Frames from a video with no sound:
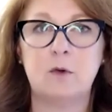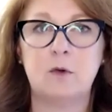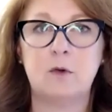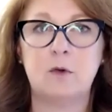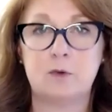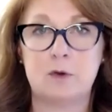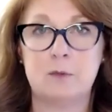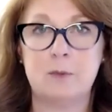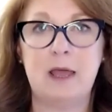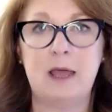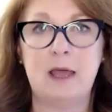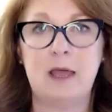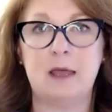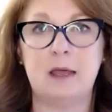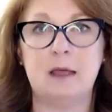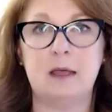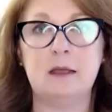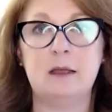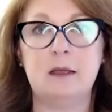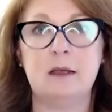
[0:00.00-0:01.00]
from
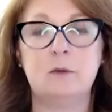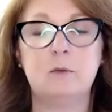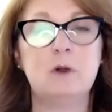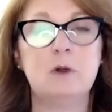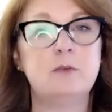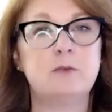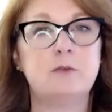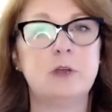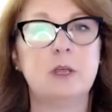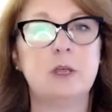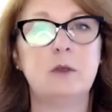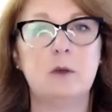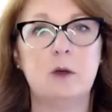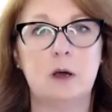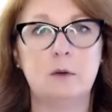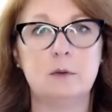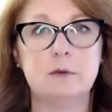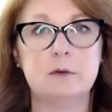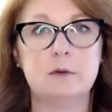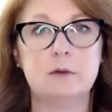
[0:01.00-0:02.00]
her will freak you
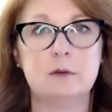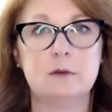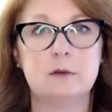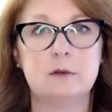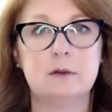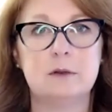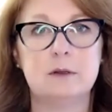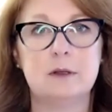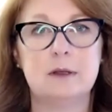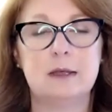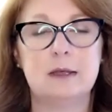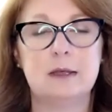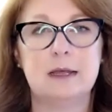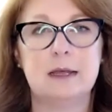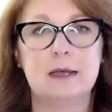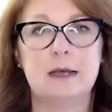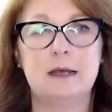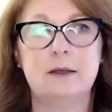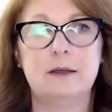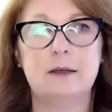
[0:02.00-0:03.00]
out.
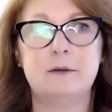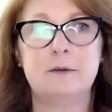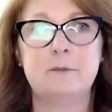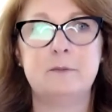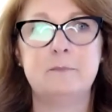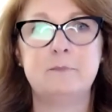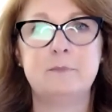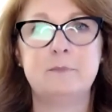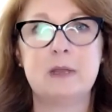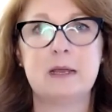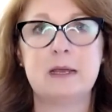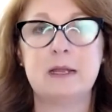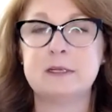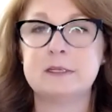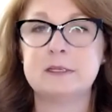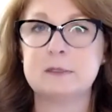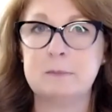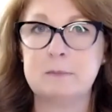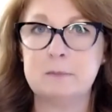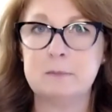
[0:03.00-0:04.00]
It
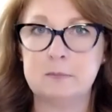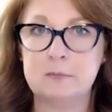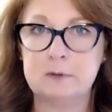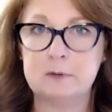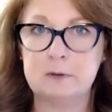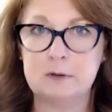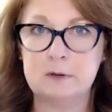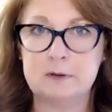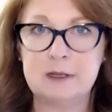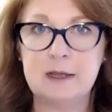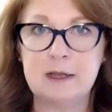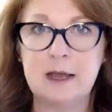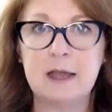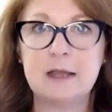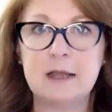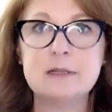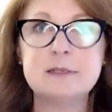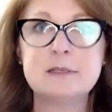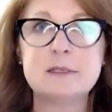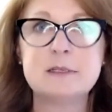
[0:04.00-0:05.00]
is the
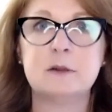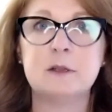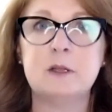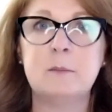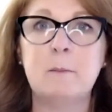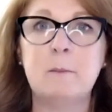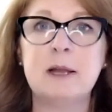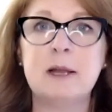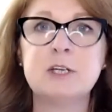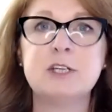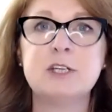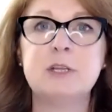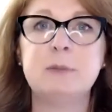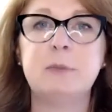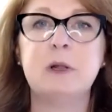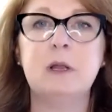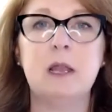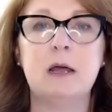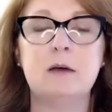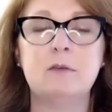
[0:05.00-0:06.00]
guidance on a much
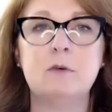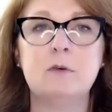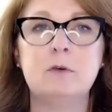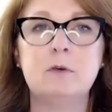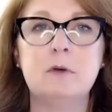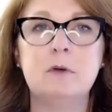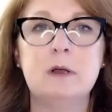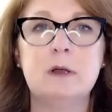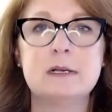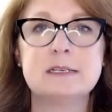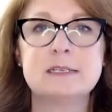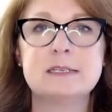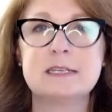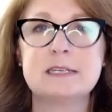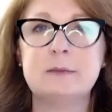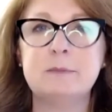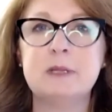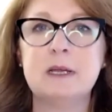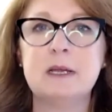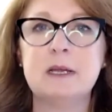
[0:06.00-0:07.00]
deeper level.
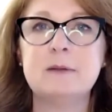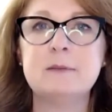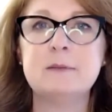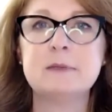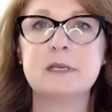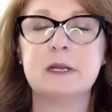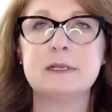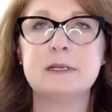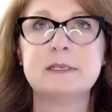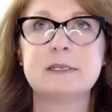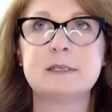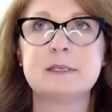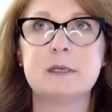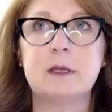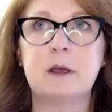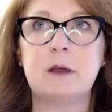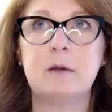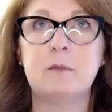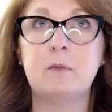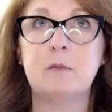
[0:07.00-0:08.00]
Sometimes it is
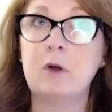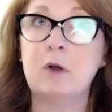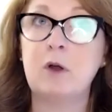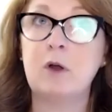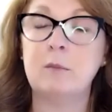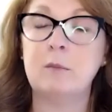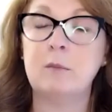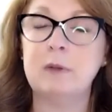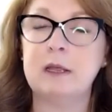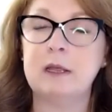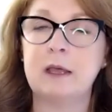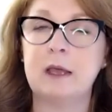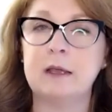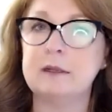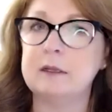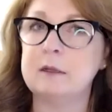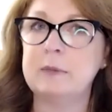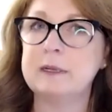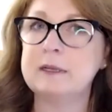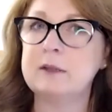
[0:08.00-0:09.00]
more
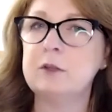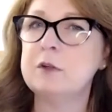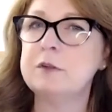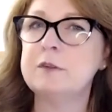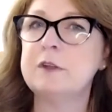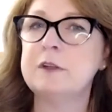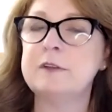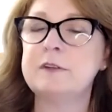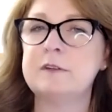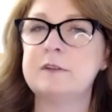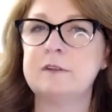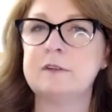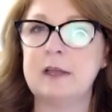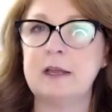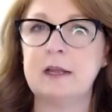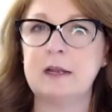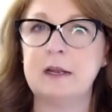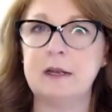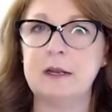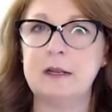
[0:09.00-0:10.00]
complicated, but not
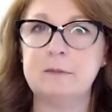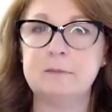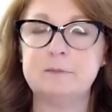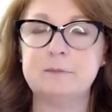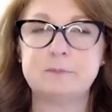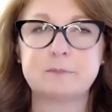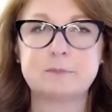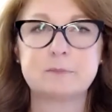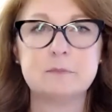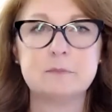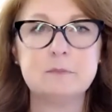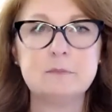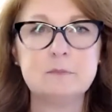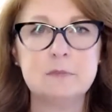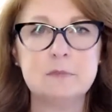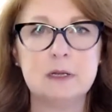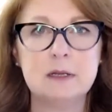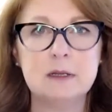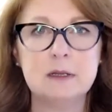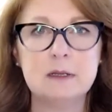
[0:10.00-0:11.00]
necessarily
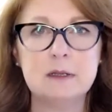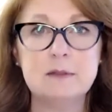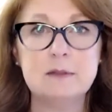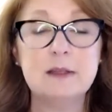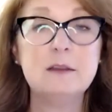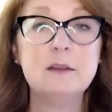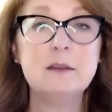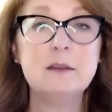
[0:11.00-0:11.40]
than